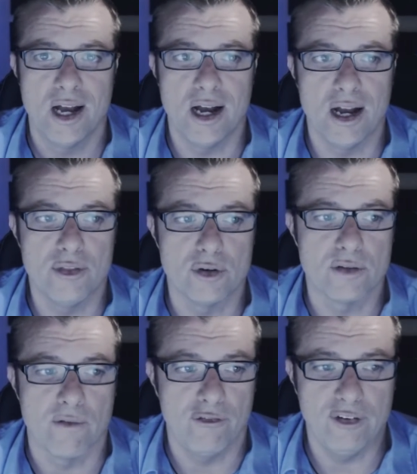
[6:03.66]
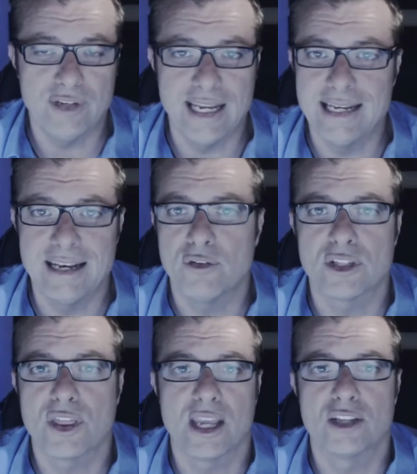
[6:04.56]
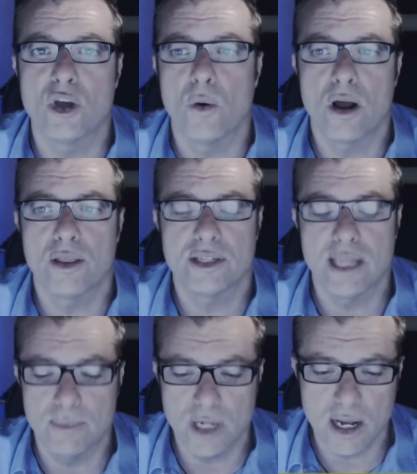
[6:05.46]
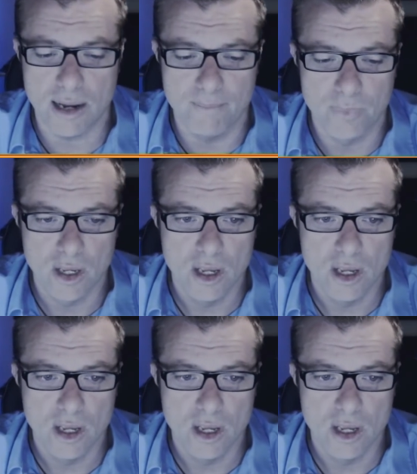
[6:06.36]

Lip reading: There's 15 different things going on at the same time.